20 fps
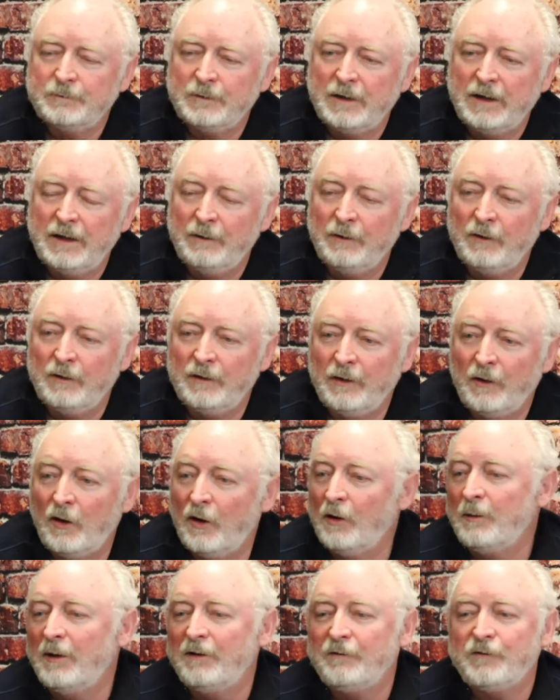you know,
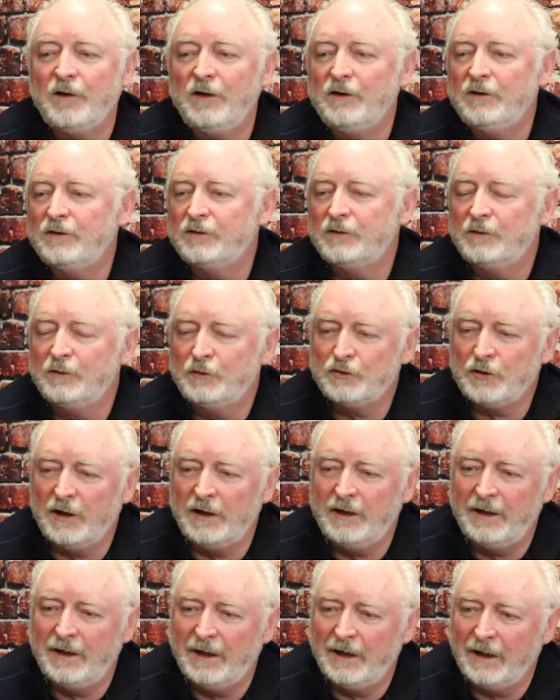all my friends
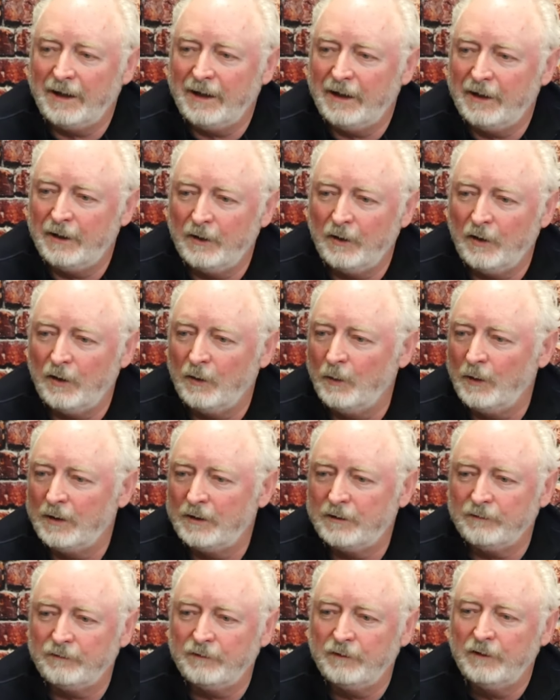trained in Atlanta. All went
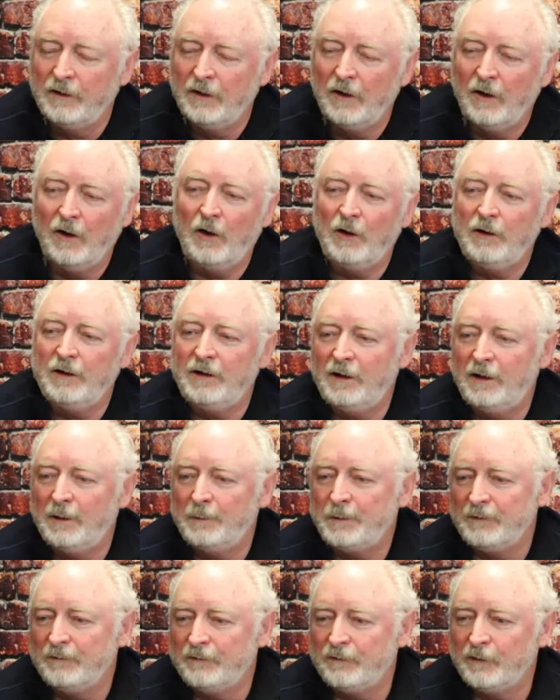to, all ended
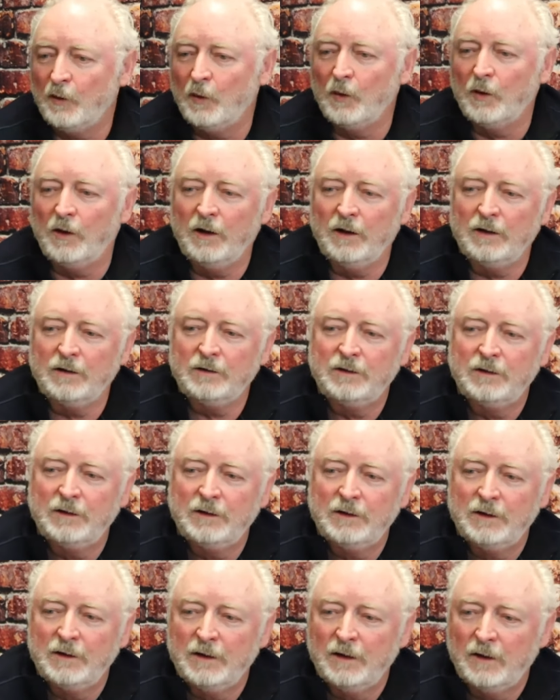up in Florida.
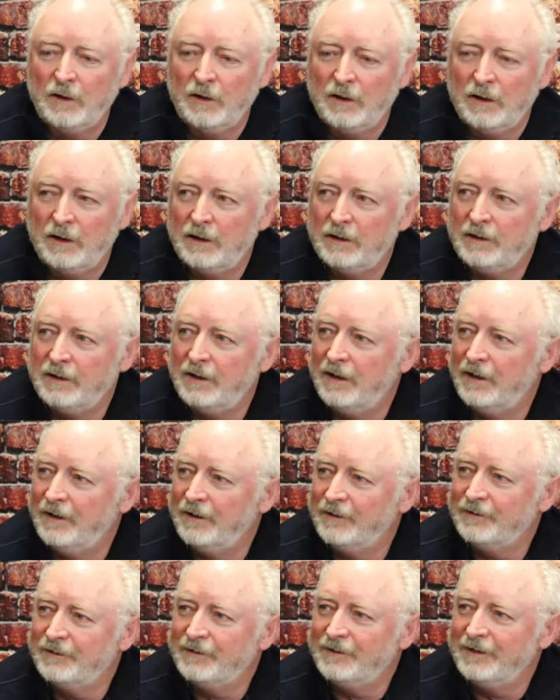Uh-huh. You
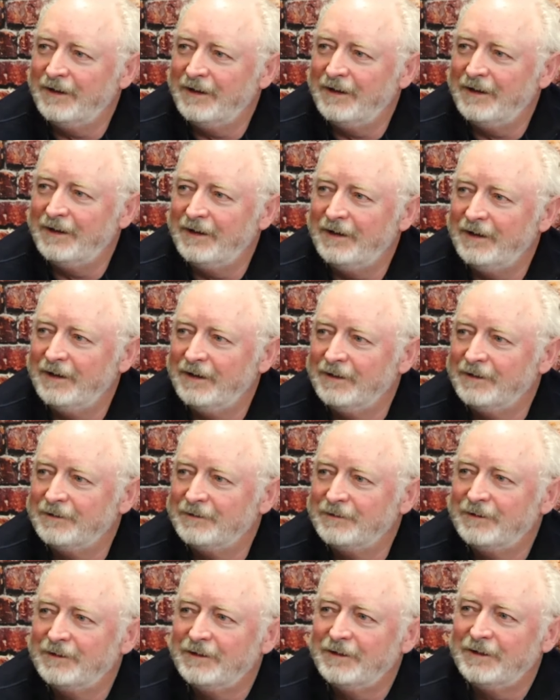know, and uh, right,
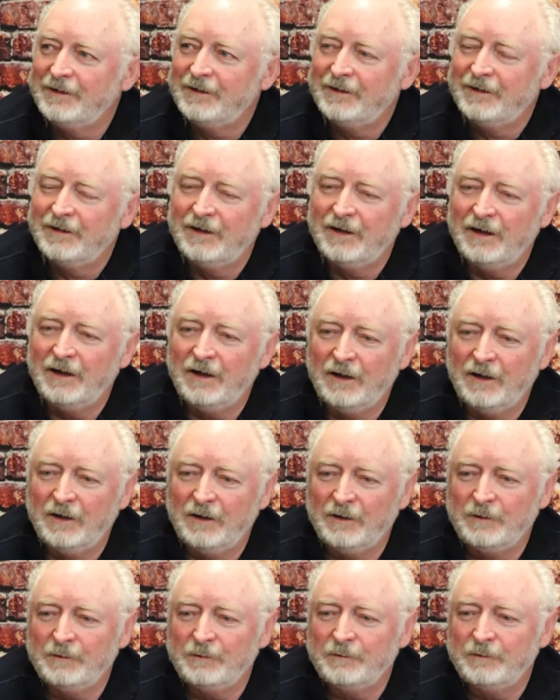
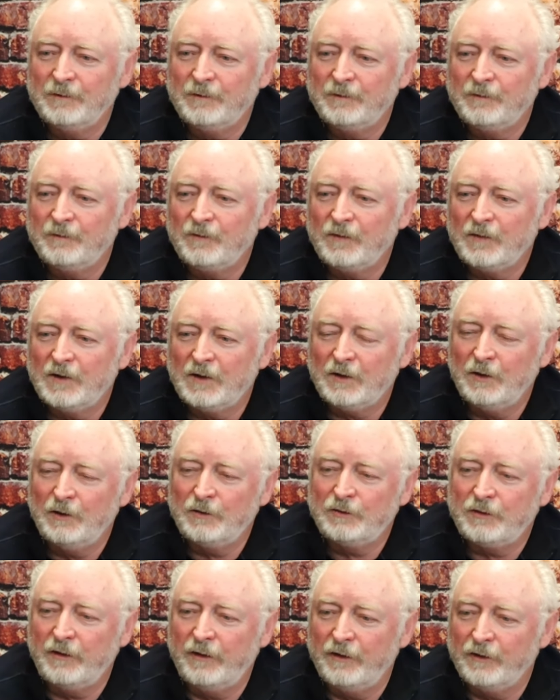uh,
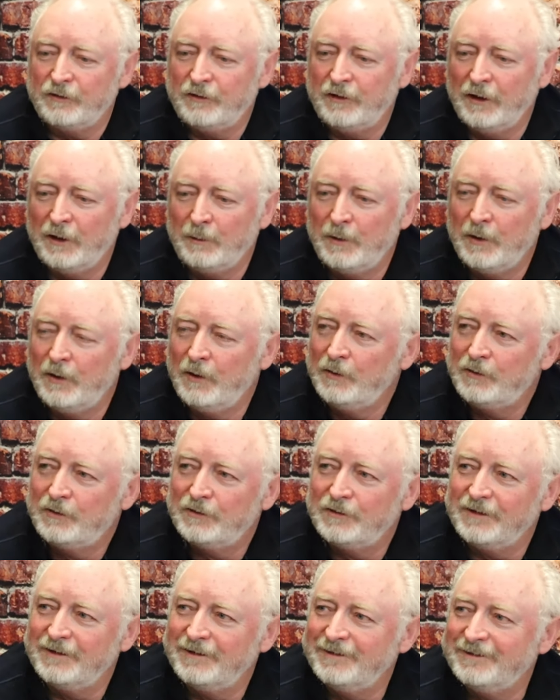close to their
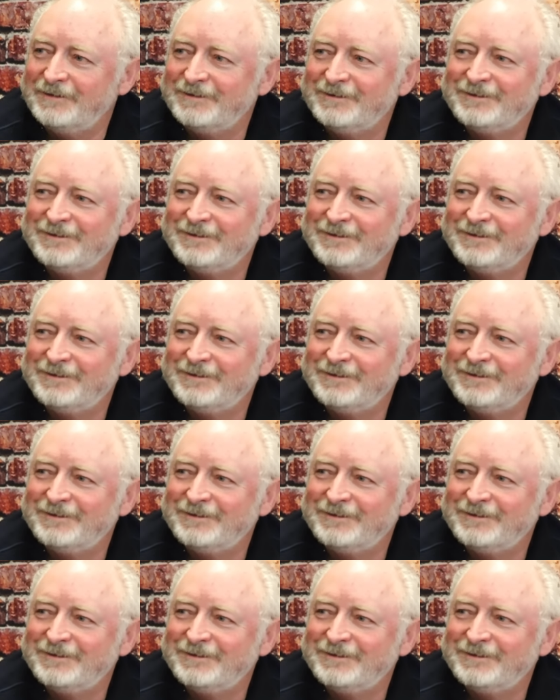sailboats and